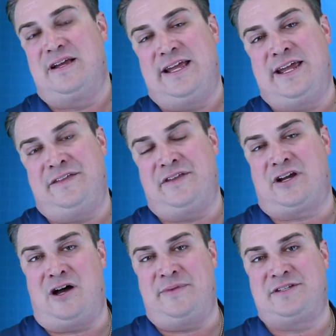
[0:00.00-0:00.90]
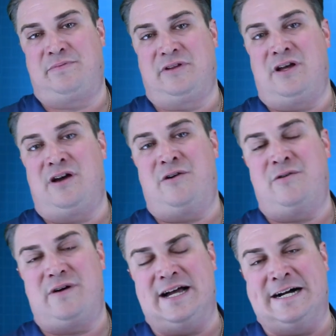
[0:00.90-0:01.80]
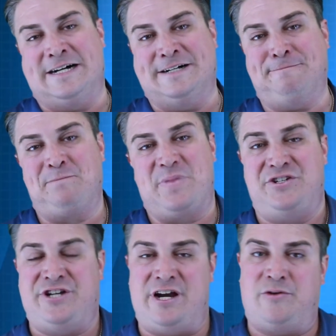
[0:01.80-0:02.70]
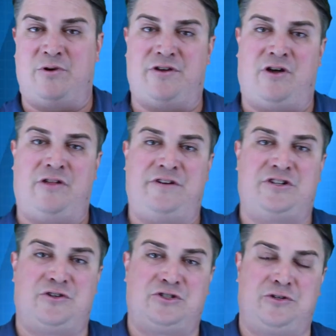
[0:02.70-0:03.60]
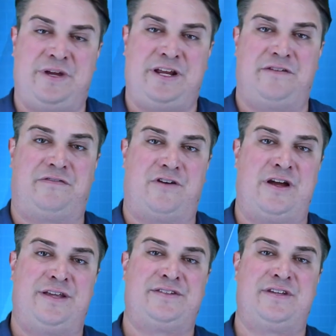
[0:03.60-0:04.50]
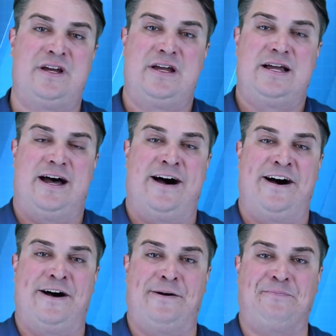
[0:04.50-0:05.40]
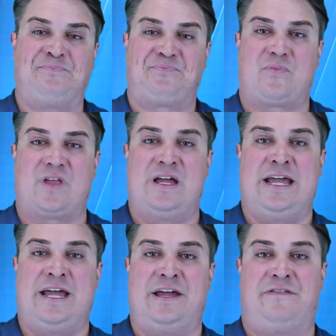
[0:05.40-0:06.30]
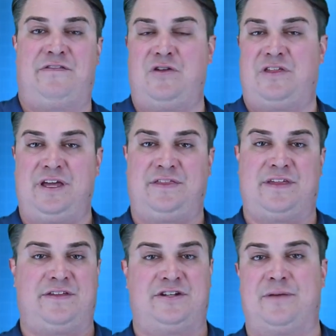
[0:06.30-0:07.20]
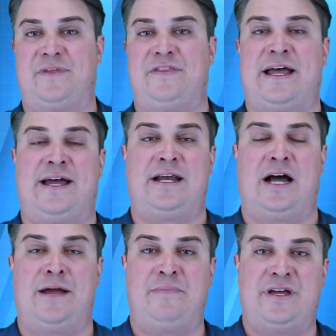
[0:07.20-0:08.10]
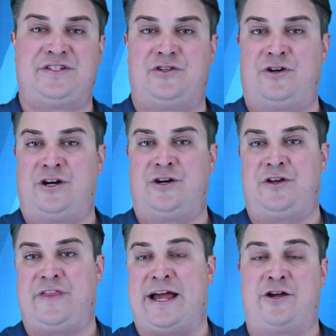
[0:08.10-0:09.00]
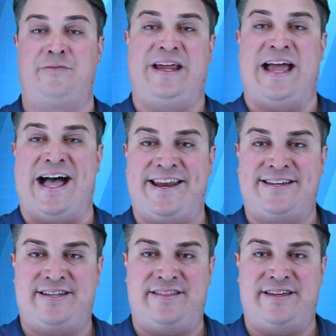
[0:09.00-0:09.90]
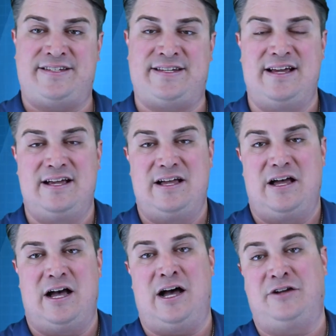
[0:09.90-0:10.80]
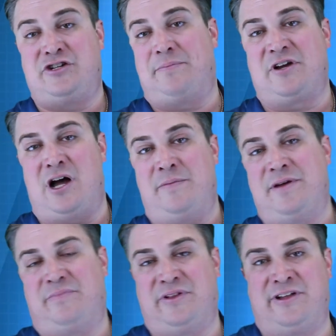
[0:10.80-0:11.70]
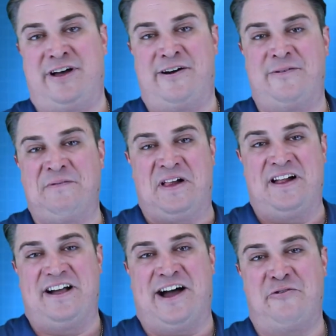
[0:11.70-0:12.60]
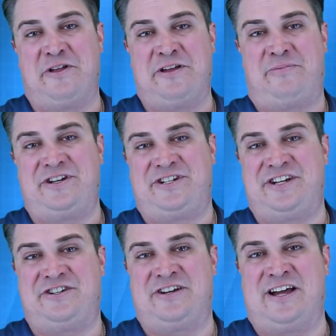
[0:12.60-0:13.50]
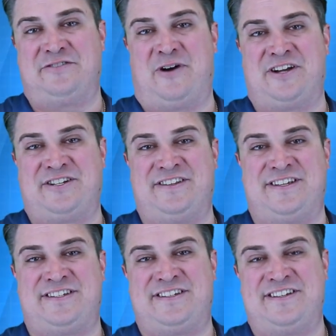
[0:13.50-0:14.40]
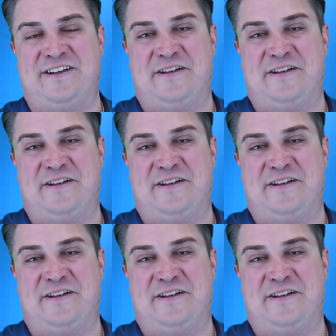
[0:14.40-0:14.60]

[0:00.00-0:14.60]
in the comments below, share with all of your social media friends. If you think that there's something that I missed or that could be added to this, drop a comment below. I really appreciate you guys watching this.